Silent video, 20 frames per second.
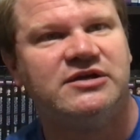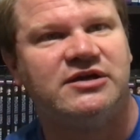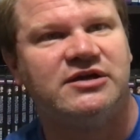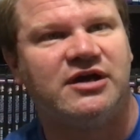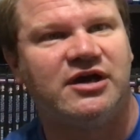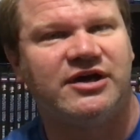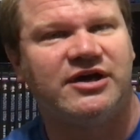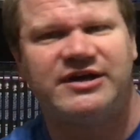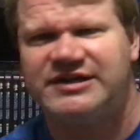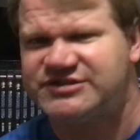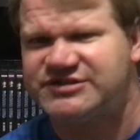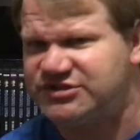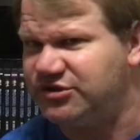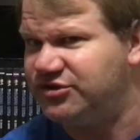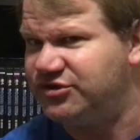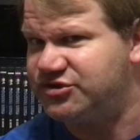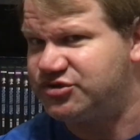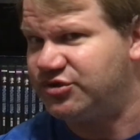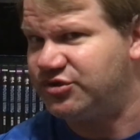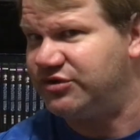And I
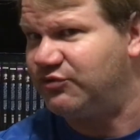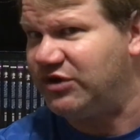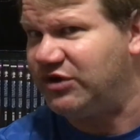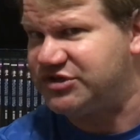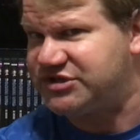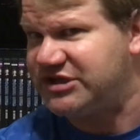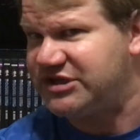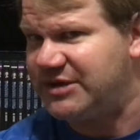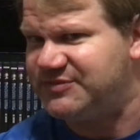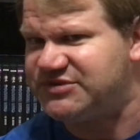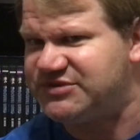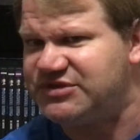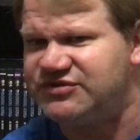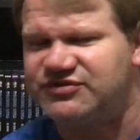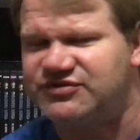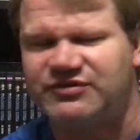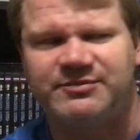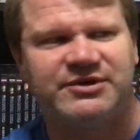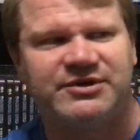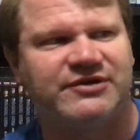still enjoy watching episodes
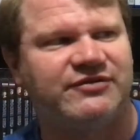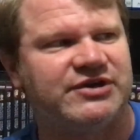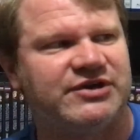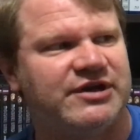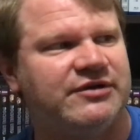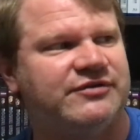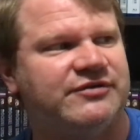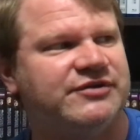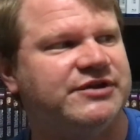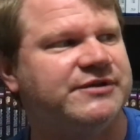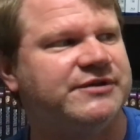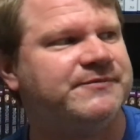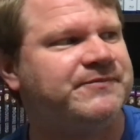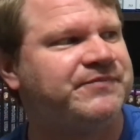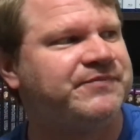from it every now and then.